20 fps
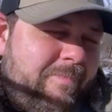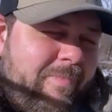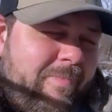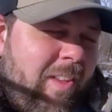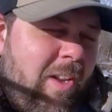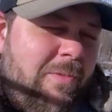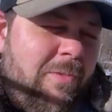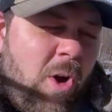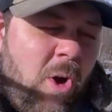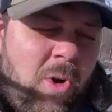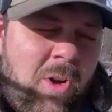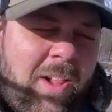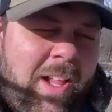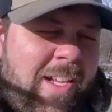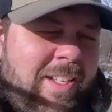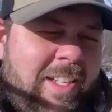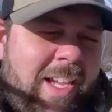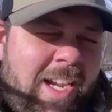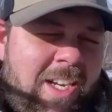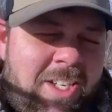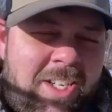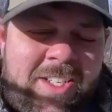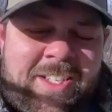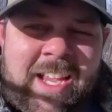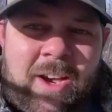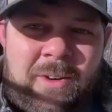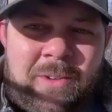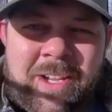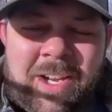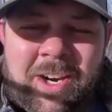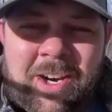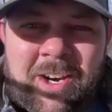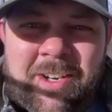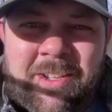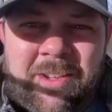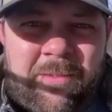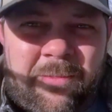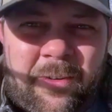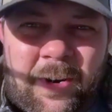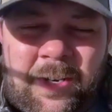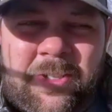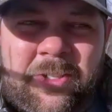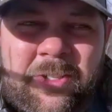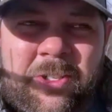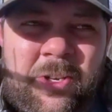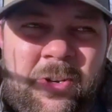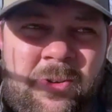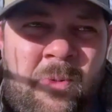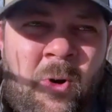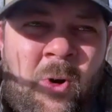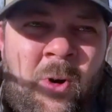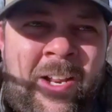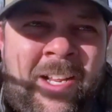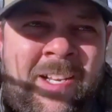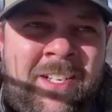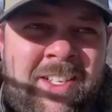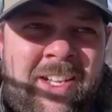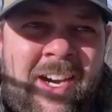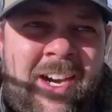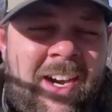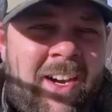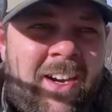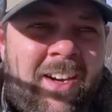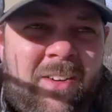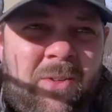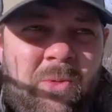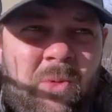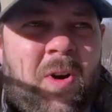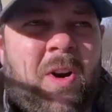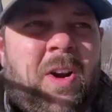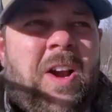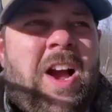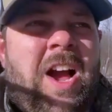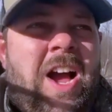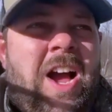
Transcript: the vocalizations that we heard the first 2 mornings there were,